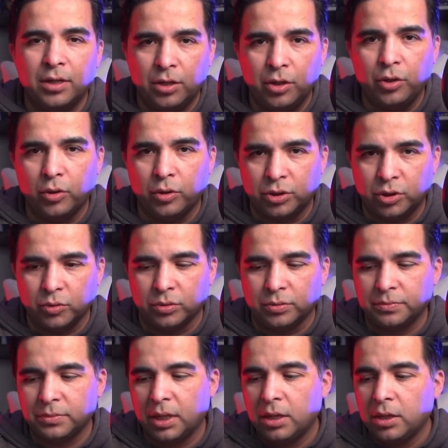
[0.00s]
your tool.
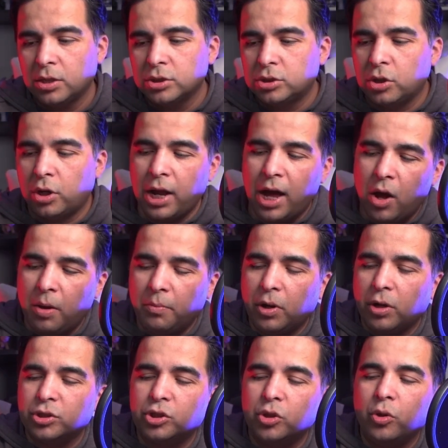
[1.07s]
So now I'm
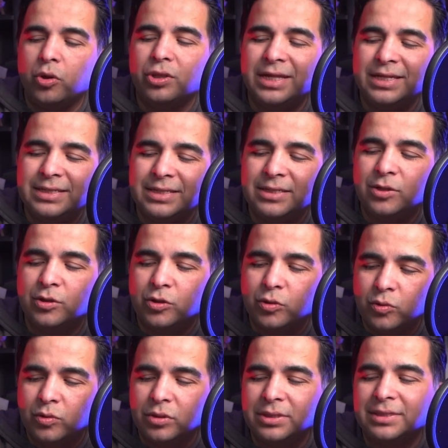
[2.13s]
gonna show you, this is the
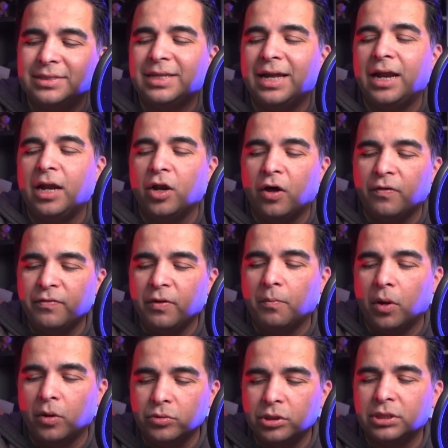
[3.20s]
tool that I love the
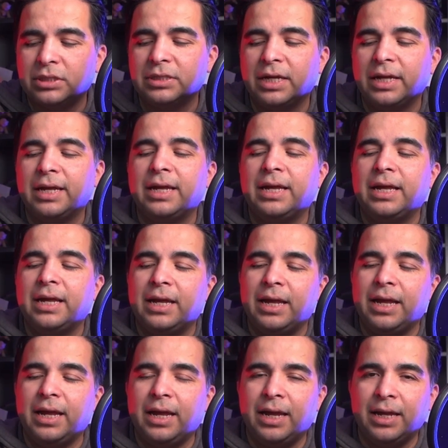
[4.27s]
most,
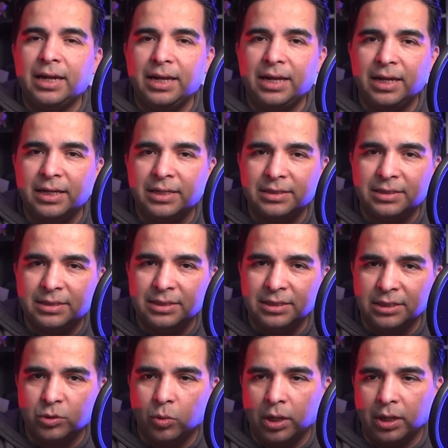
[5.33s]
and is
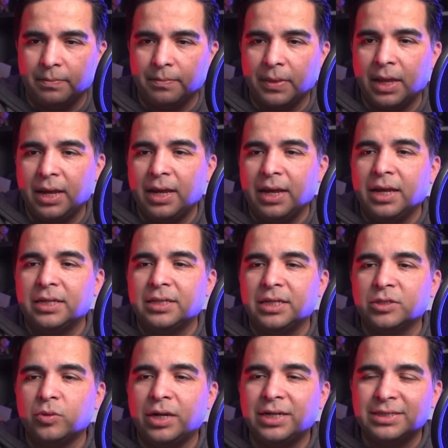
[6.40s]
this one.
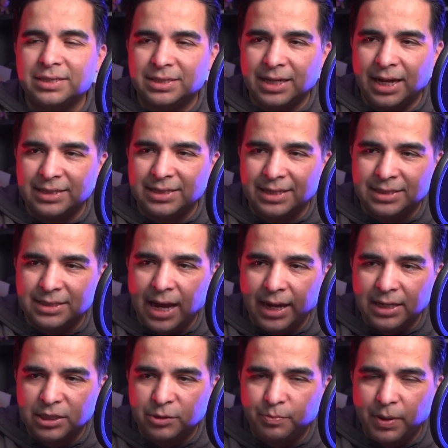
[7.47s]
This one has a
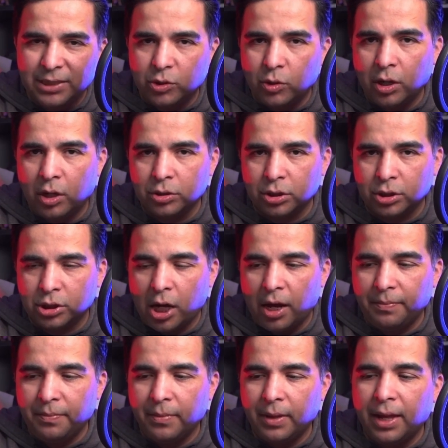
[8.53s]
tiny spatula on the top,